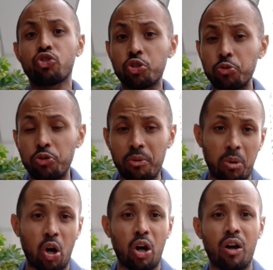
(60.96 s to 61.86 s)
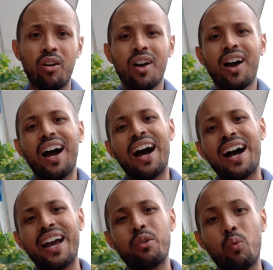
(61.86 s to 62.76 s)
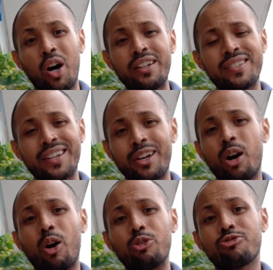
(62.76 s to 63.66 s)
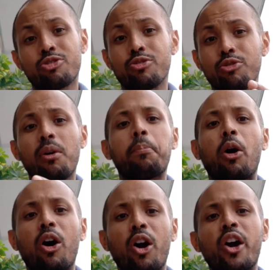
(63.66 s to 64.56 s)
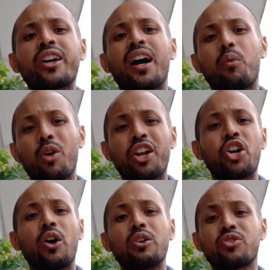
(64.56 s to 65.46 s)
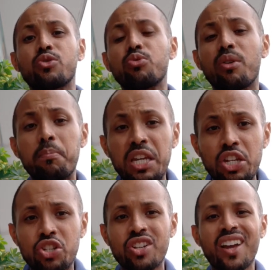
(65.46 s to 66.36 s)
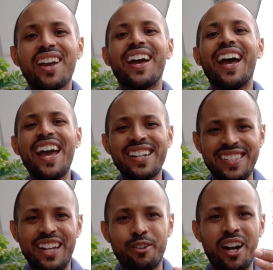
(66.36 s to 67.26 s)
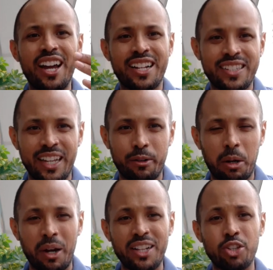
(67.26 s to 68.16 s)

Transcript: to the mall, I want to go to the park, I want to go to the beach, etc., etc., right?